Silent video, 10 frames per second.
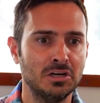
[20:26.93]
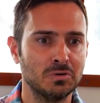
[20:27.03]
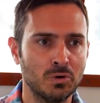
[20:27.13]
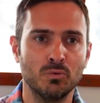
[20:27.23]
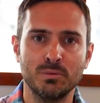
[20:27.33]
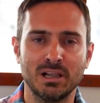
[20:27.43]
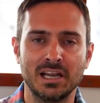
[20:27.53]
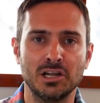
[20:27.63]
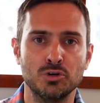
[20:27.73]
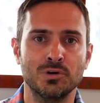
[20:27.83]
we
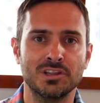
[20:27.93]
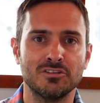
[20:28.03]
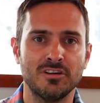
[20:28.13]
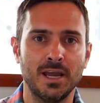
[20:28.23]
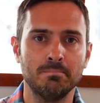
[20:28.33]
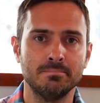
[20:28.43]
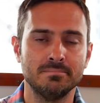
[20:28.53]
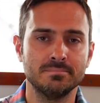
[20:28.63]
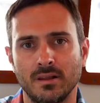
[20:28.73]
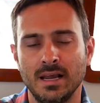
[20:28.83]
plan on doing the same.
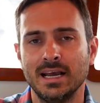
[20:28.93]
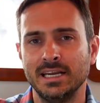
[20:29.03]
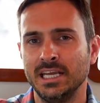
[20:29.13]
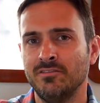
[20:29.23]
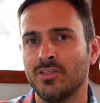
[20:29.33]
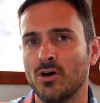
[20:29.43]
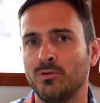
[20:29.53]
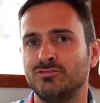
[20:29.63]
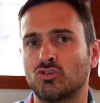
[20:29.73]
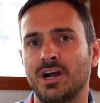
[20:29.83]
And even though
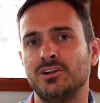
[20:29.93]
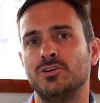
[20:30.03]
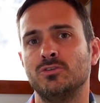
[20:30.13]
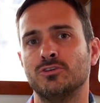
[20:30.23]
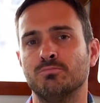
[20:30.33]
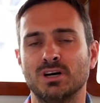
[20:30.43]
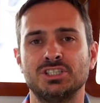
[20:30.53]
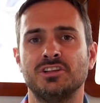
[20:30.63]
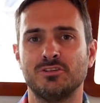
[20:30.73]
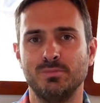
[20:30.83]
we tried to do as much
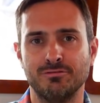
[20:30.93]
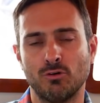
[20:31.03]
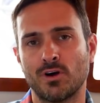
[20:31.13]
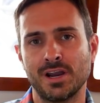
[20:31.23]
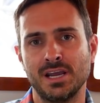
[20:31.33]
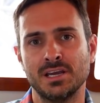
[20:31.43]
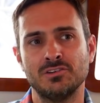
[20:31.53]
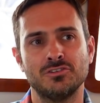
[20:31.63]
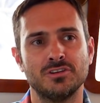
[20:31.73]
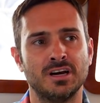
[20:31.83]
of this
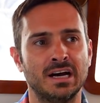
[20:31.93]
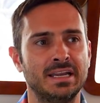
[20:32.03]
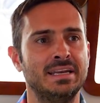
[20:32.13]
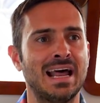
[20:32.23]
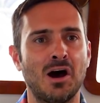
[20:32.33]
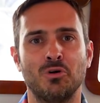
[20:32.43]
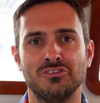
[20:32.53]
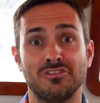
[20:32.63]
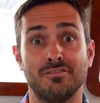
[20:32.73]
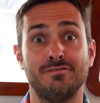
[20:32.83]
beforehand, now
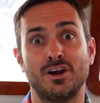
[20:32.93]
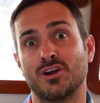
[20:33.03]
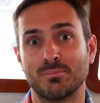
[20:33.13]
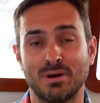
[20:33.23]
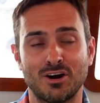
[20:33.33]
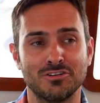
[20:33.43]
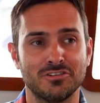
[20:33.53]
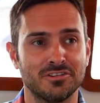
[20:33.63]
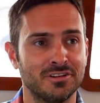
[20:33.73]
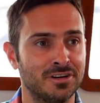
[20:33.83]
is the fairing
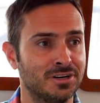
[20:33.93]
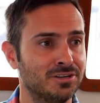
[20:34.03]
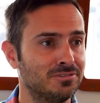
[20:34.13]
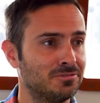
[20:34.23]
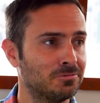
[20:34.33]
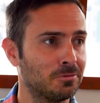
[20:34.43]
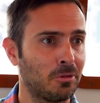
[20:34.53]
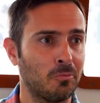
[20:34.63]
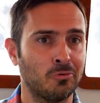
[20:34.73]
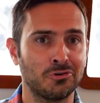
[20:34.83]
part, the
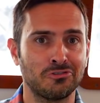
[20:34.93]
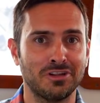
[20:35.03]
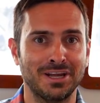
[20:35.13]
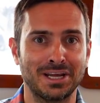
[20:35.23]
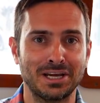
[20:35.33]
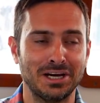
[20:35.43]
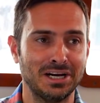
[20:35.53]
worst thing.